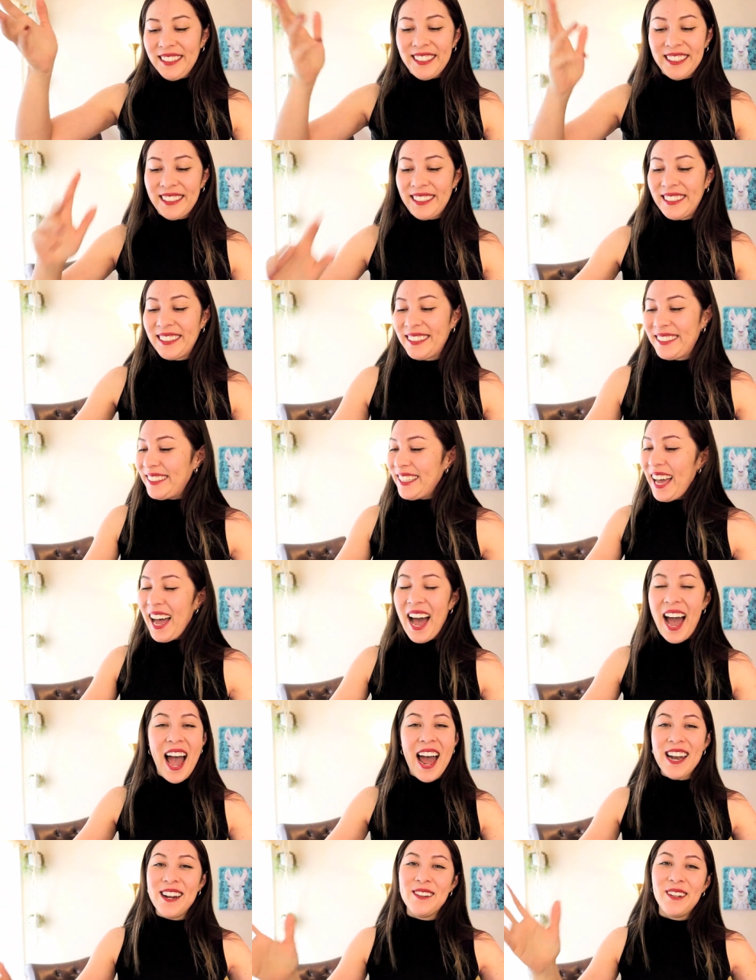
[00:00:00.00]
just,
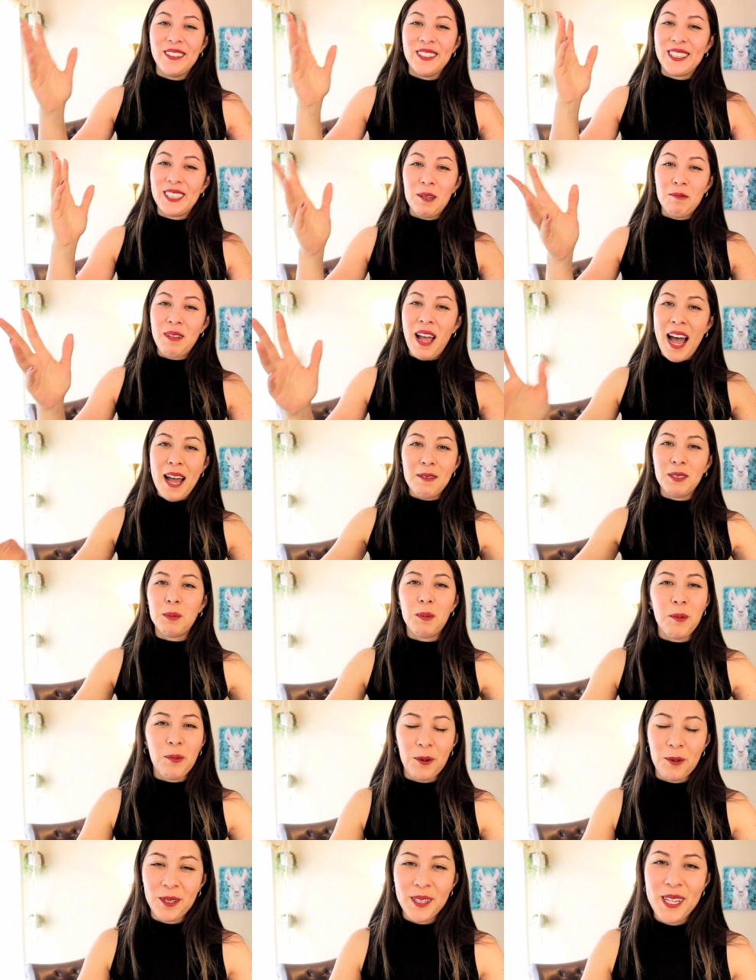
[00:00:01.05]
I don't know, sometimes
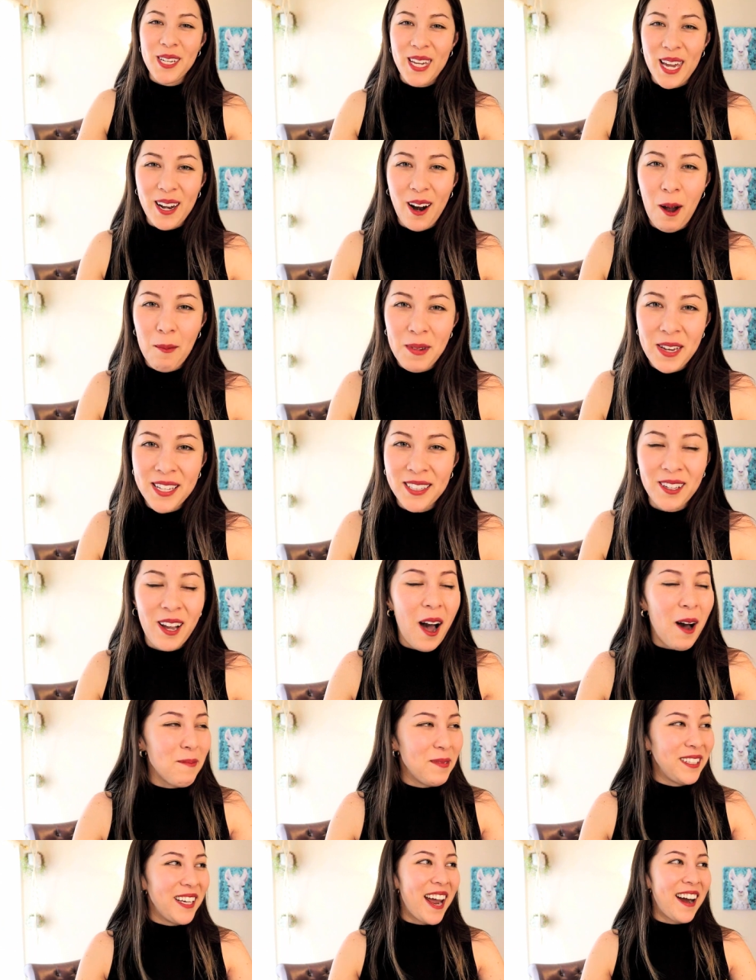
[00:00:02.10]
people really get on me in the
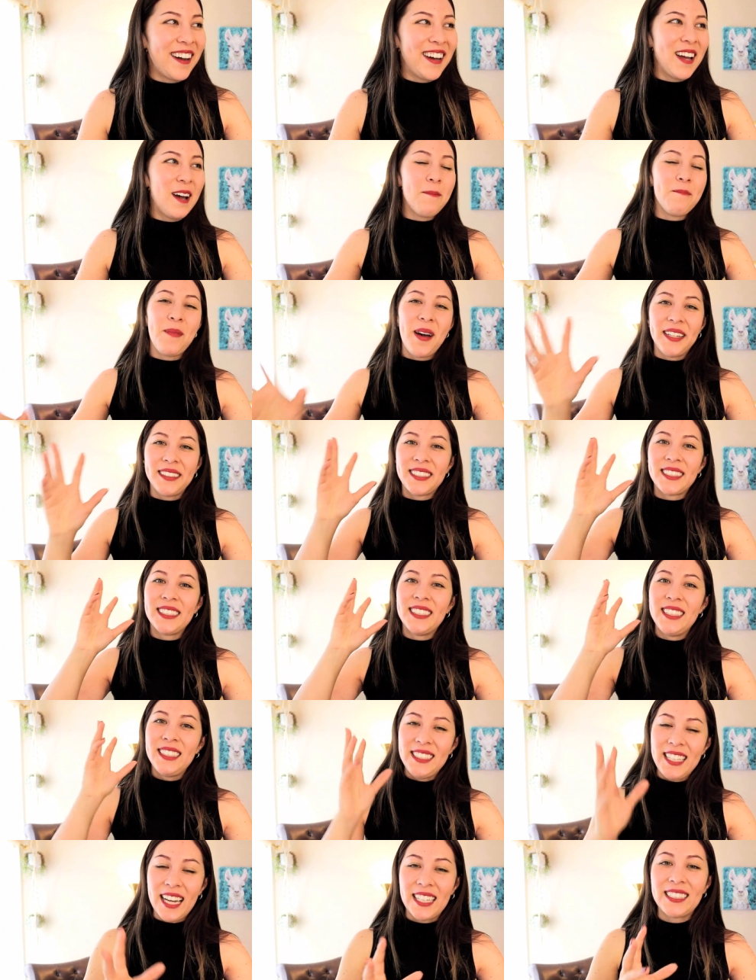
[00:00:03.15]
comment area, but
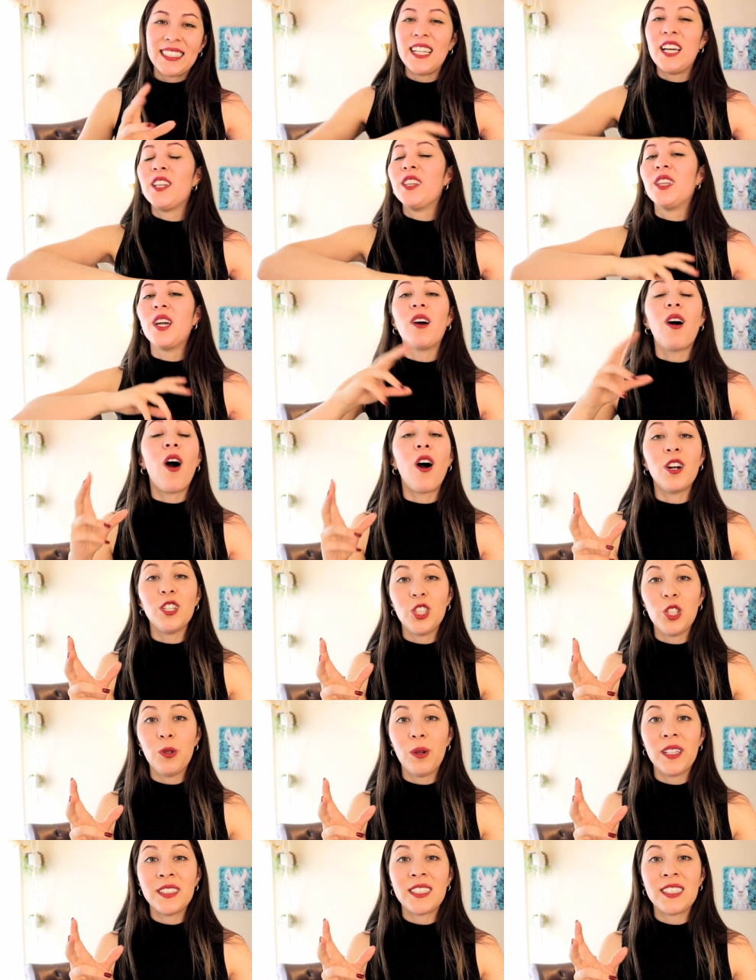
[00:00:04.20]
yes, there are
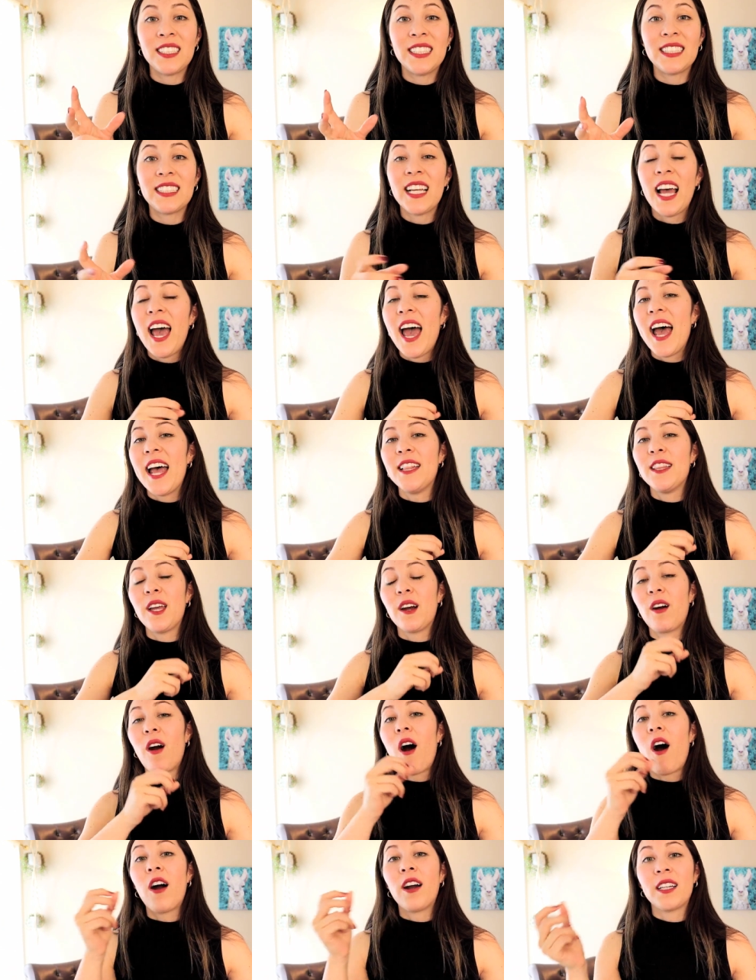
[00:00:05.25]
nuances and
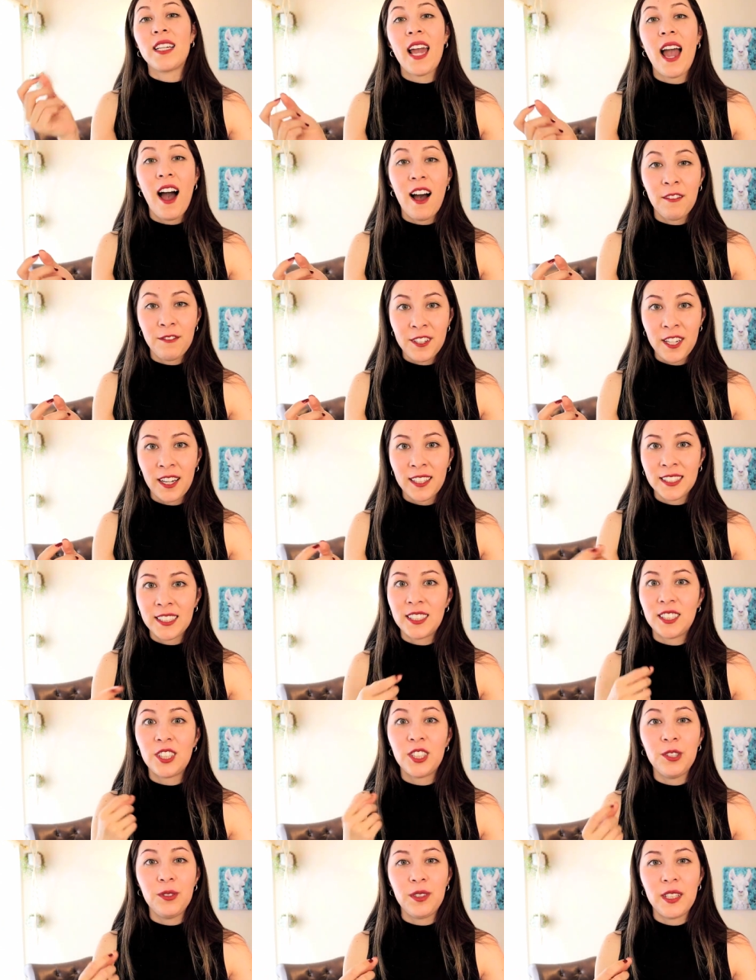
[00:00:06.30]
there are
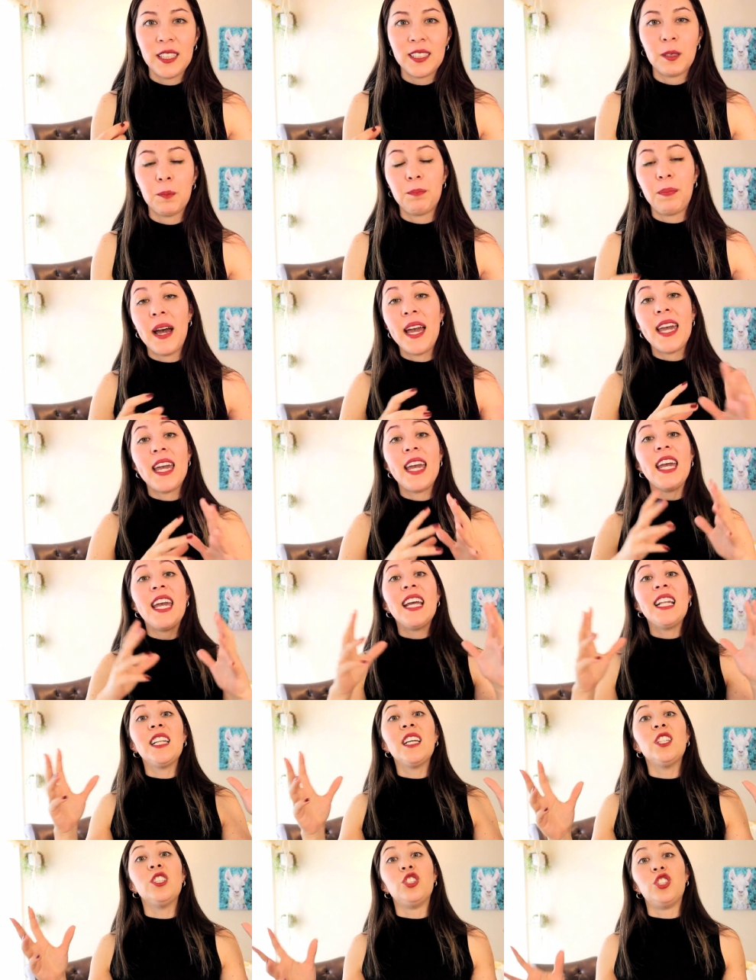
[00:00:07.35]
caveats to this, but
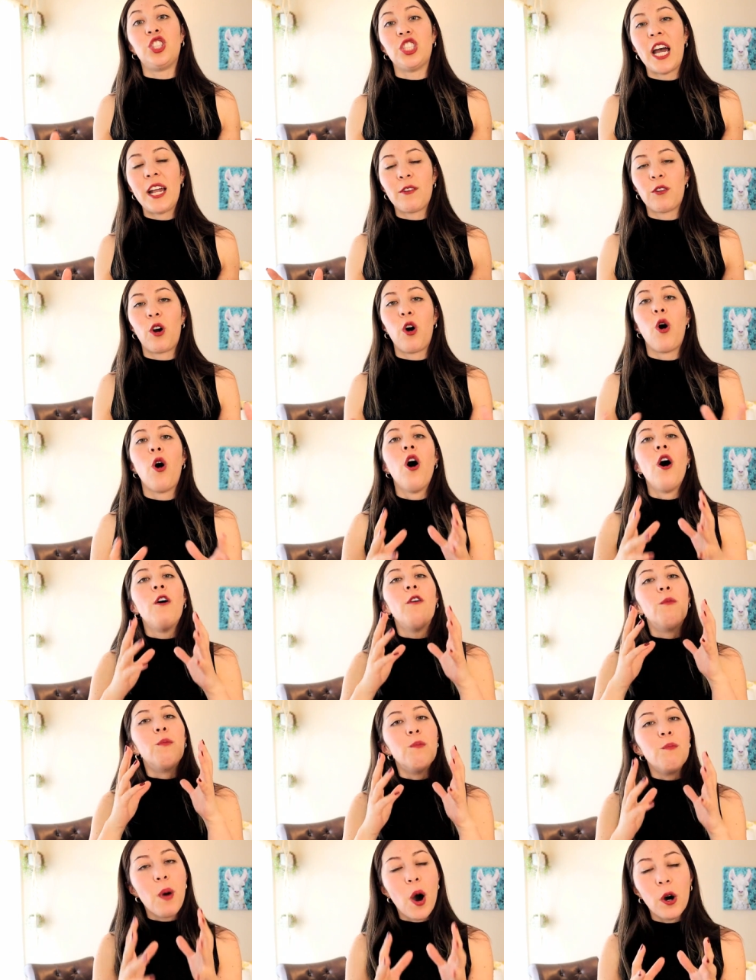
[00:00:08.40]
in general,
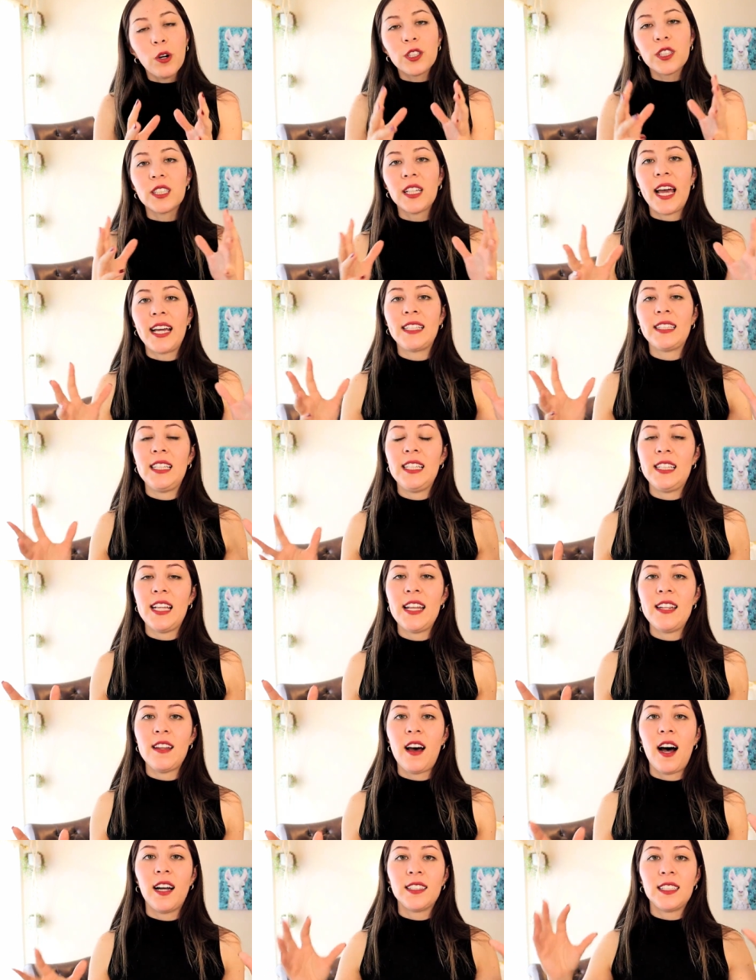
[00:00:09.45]
most likely
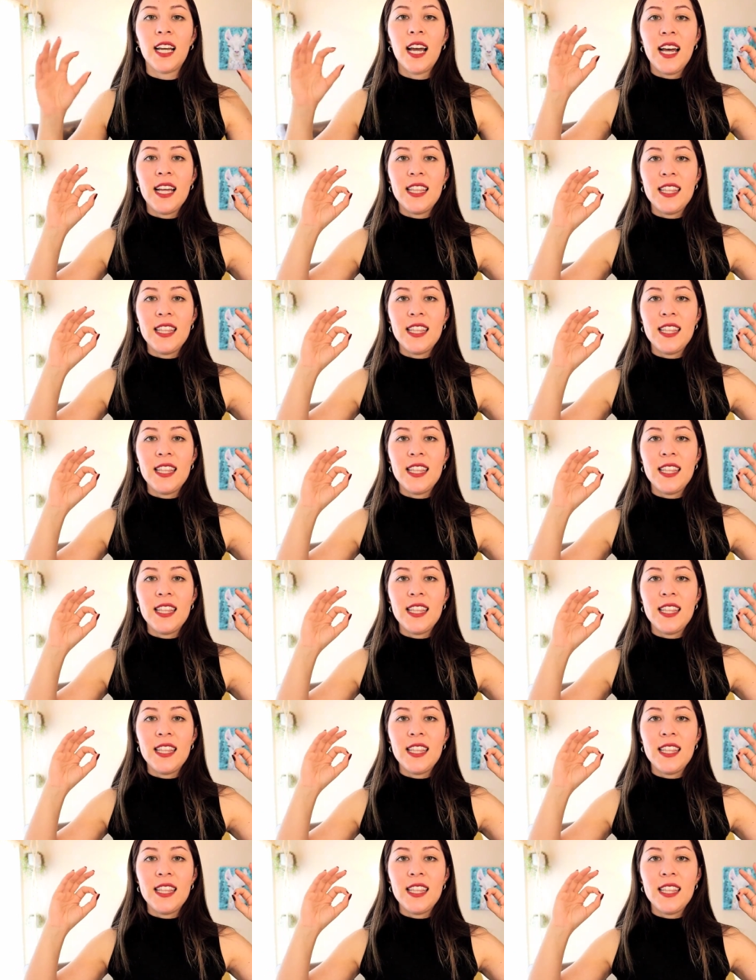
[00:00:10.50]
than not,